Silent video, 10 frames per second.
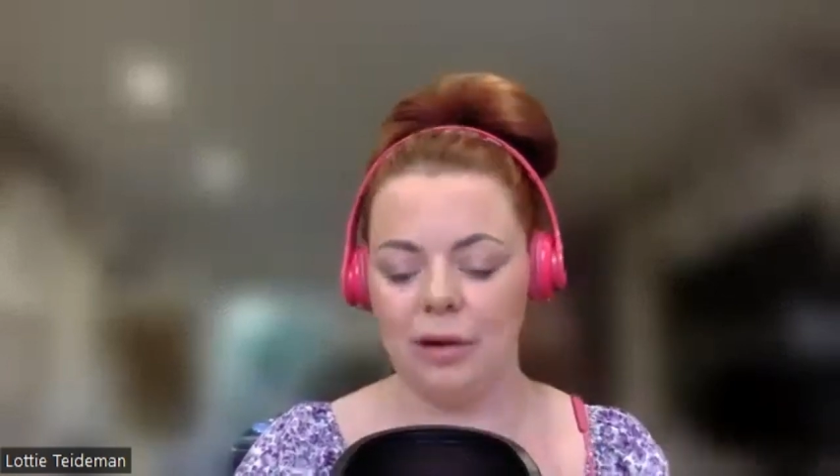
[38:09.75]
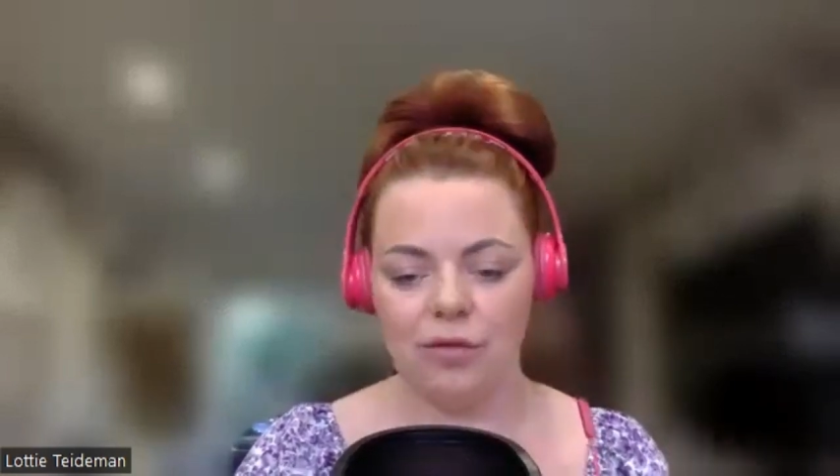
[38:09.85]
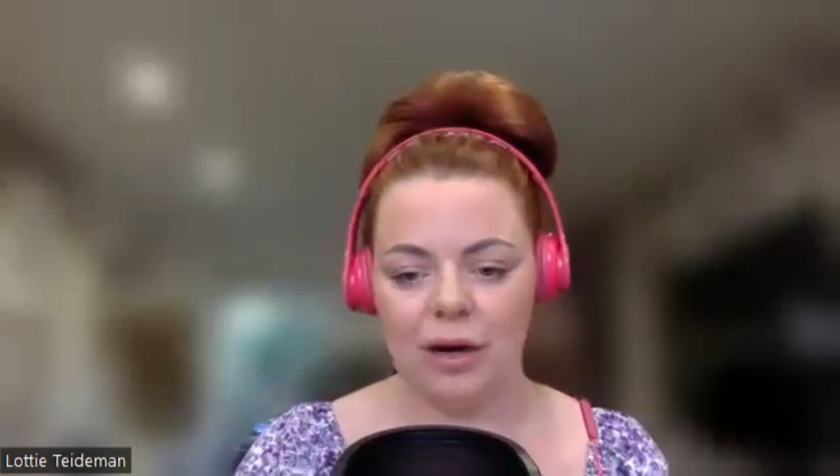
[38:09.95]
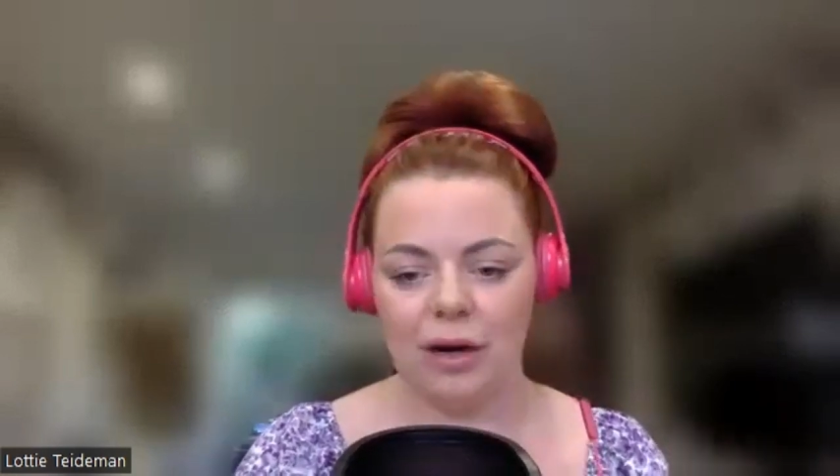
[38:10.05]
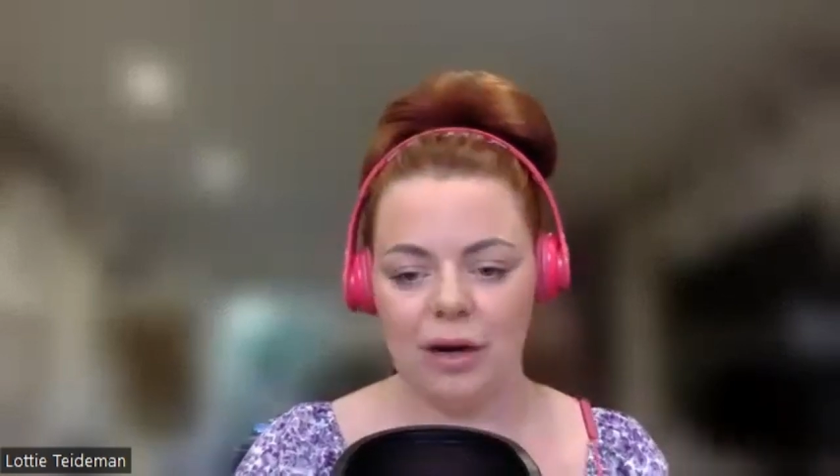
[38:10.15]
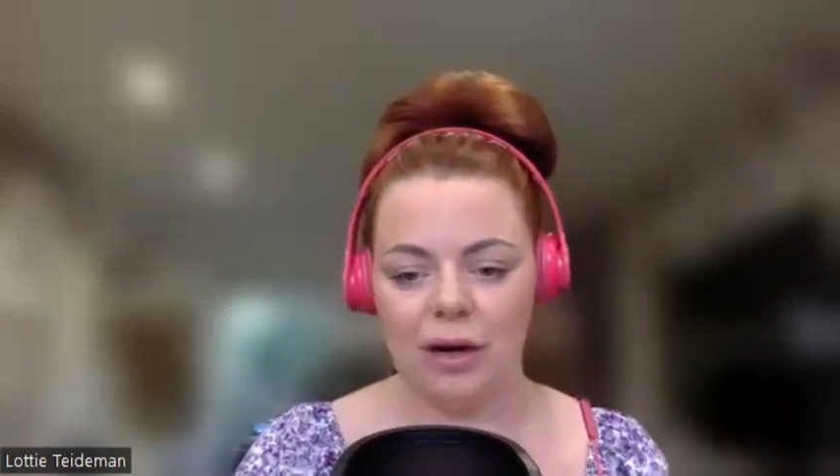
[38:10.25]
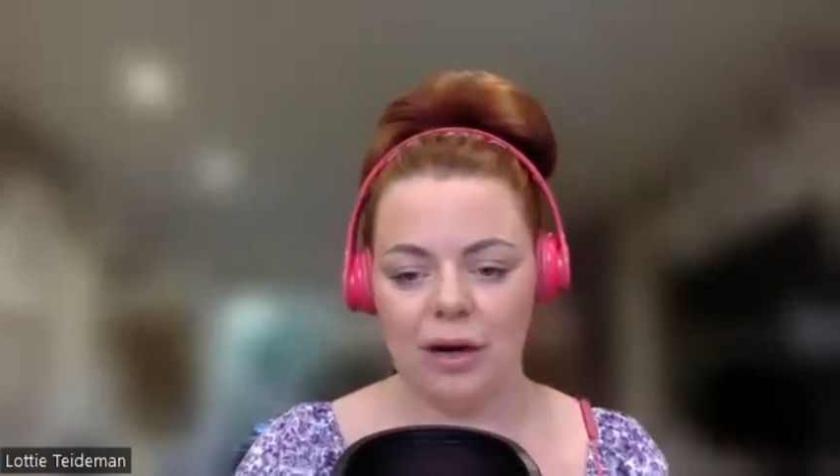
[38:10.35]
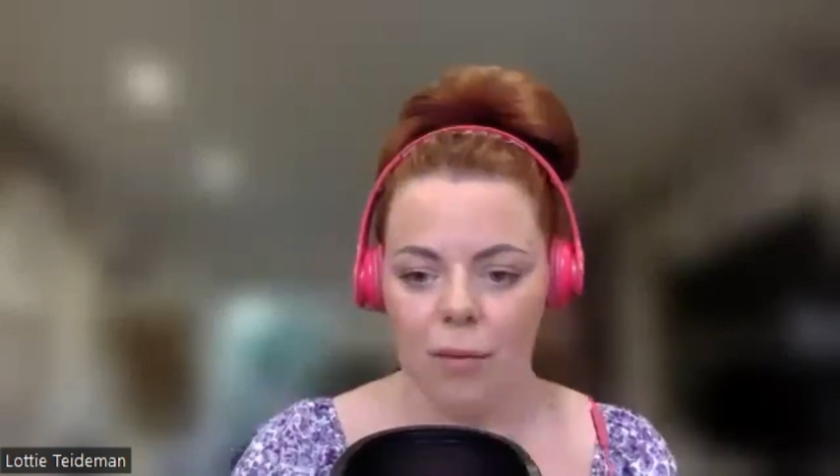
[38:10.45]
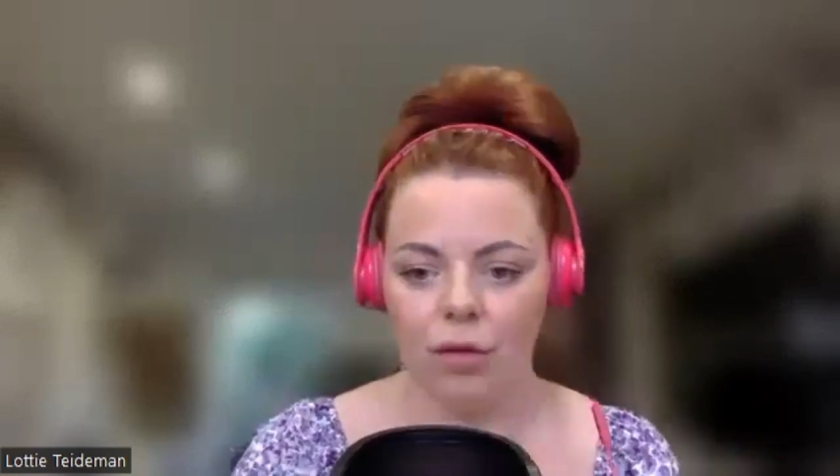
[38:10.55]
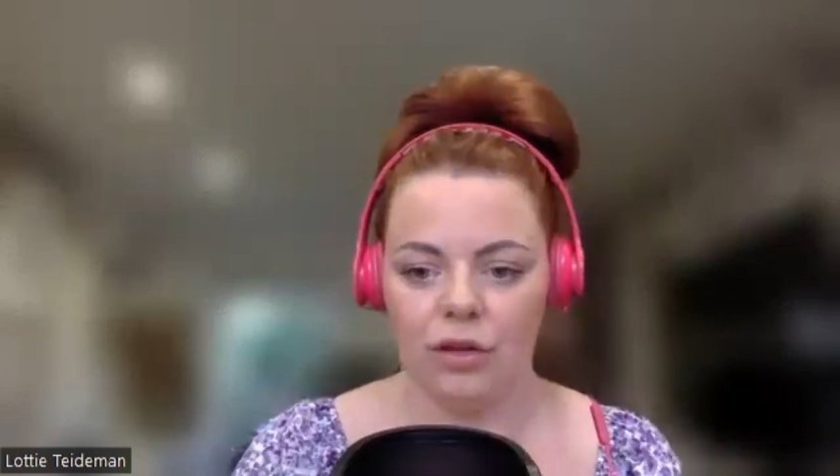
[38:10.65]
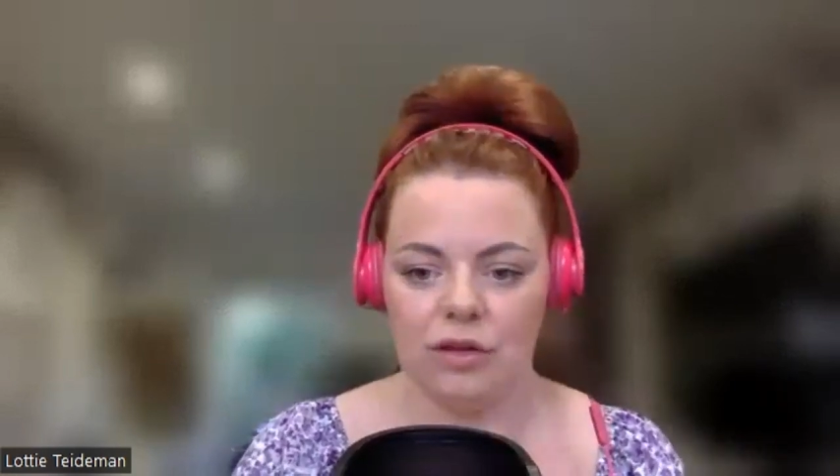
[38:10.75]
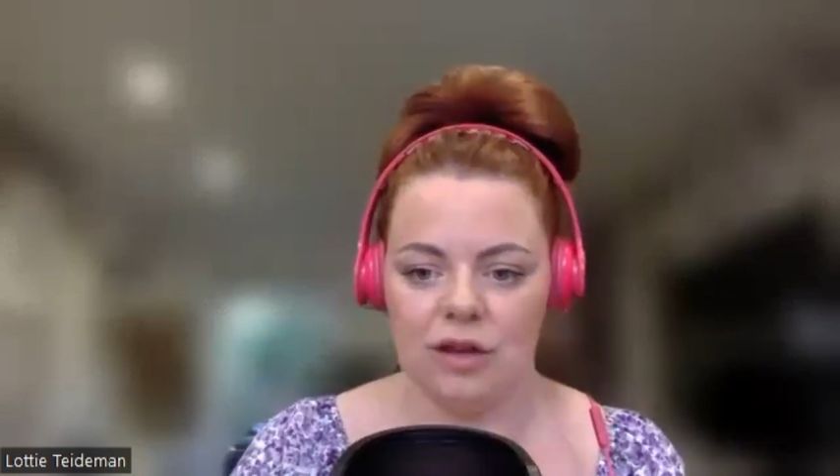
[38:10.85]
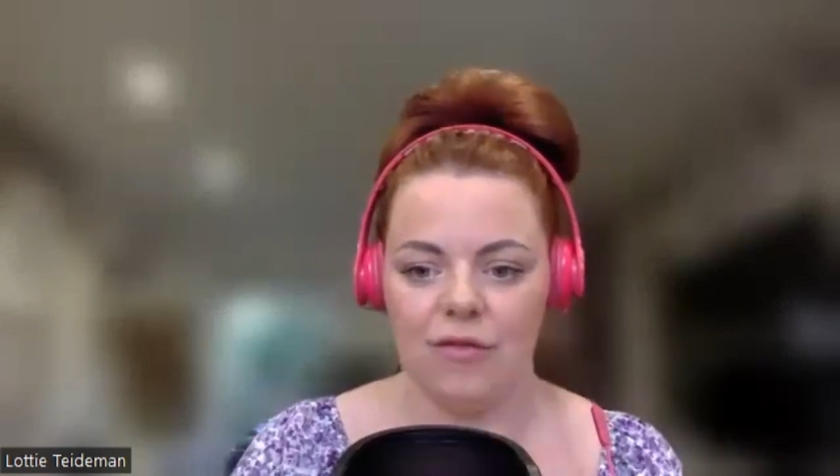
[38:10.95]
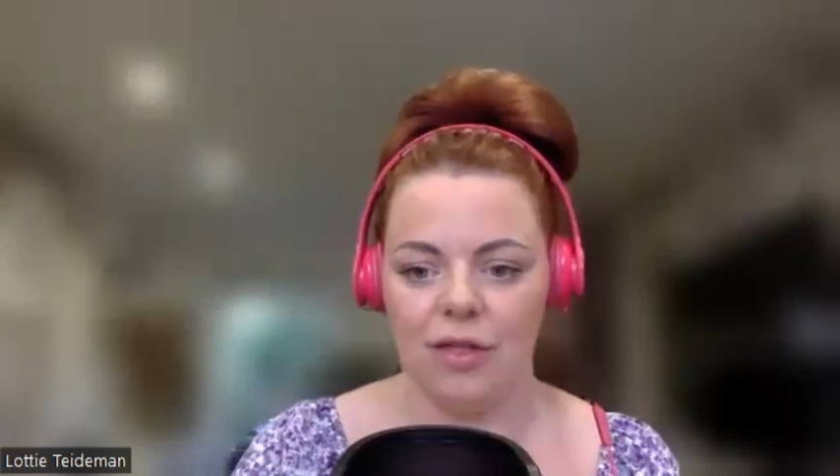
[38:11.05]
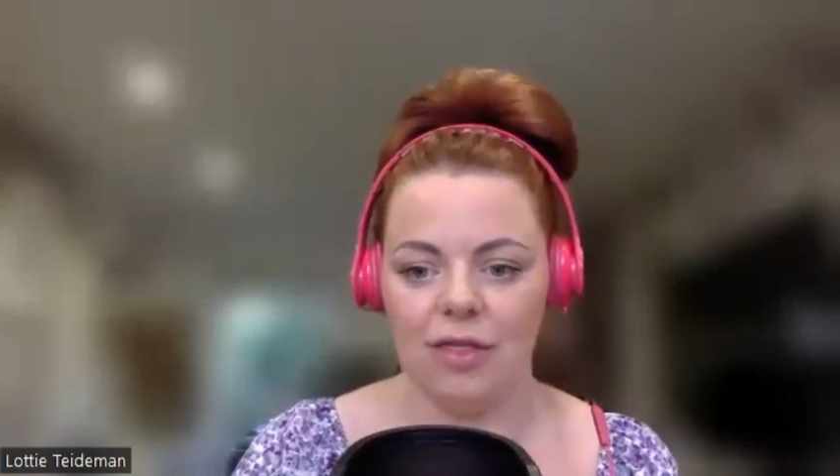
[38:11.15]
really well with all the
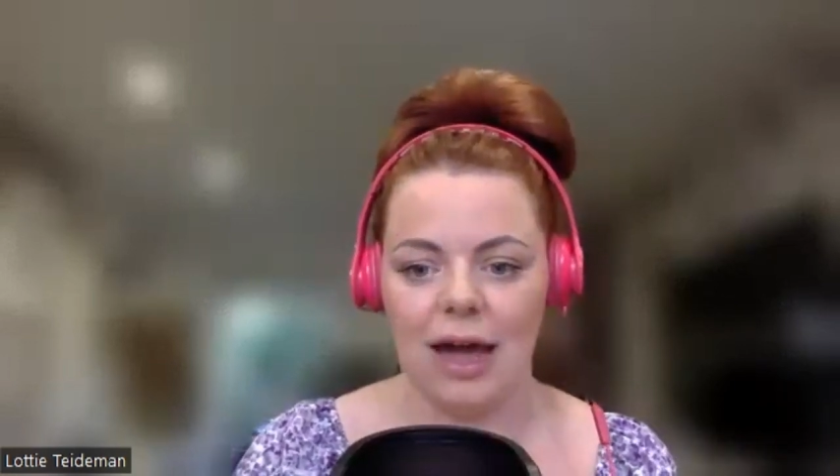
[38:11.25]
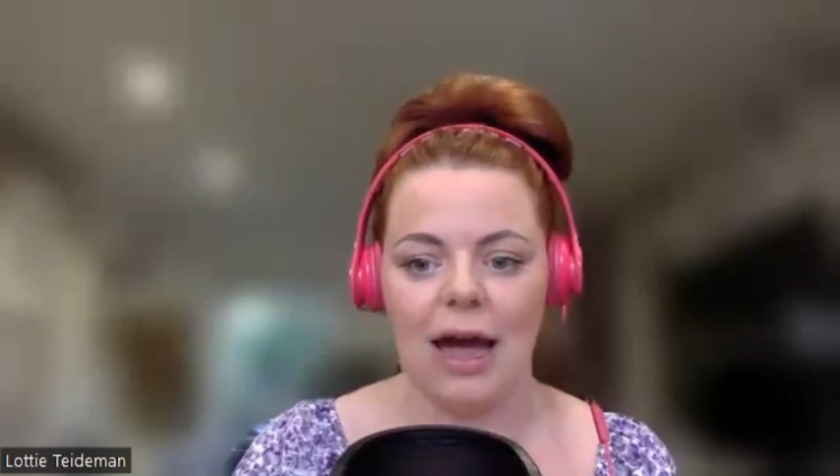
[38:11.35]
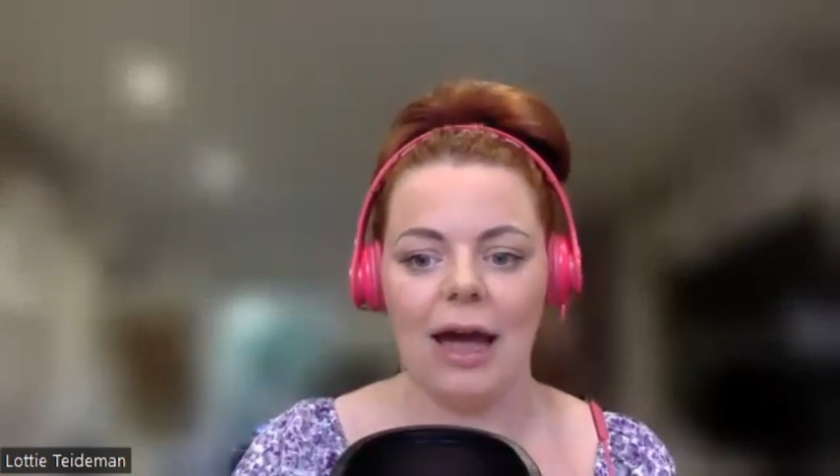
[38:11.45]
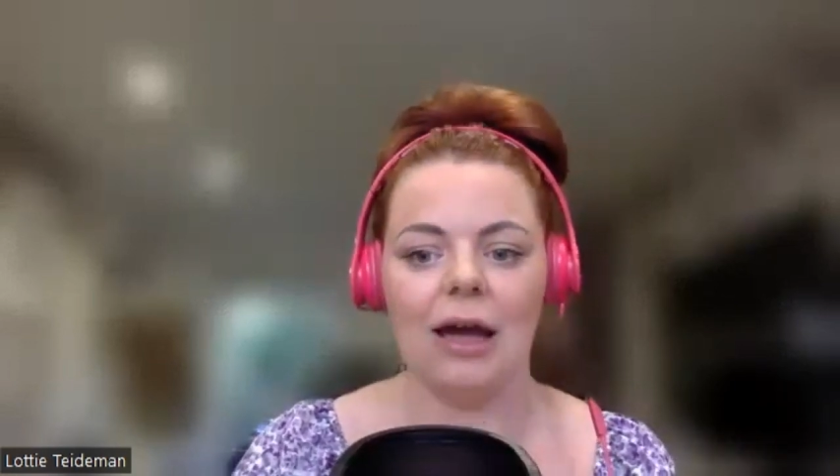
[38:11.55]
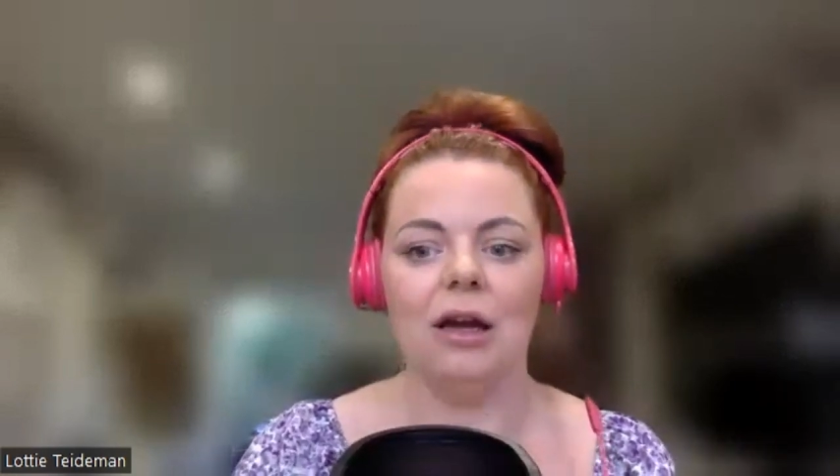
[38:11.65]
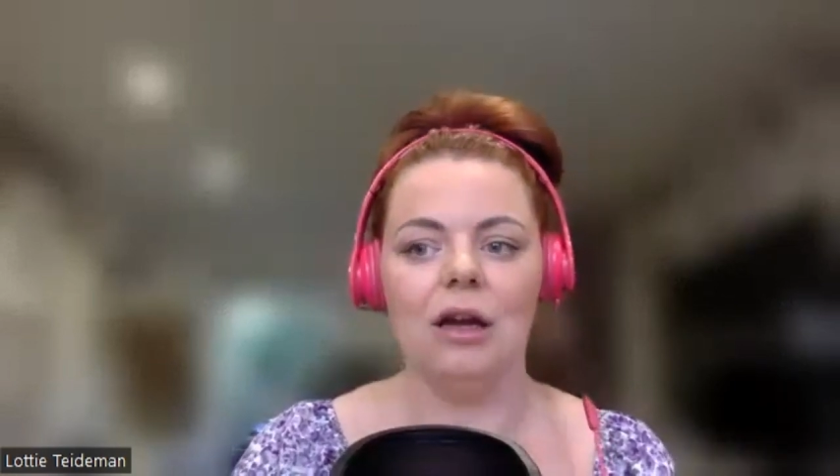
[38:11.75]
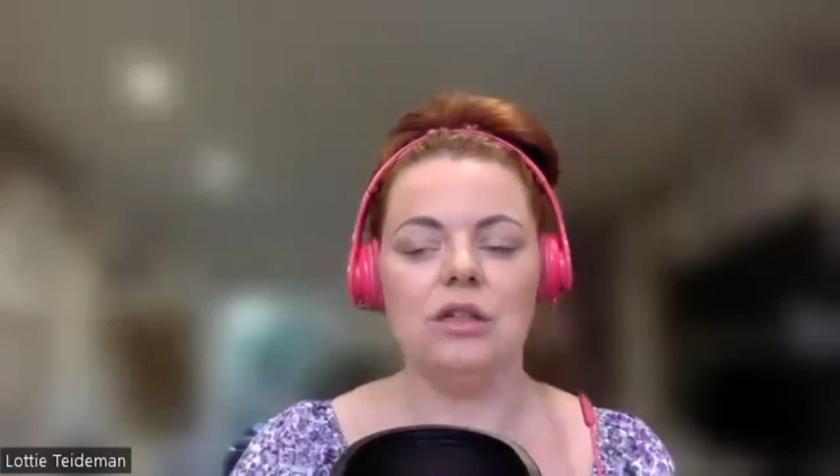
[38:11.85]
stuff in there.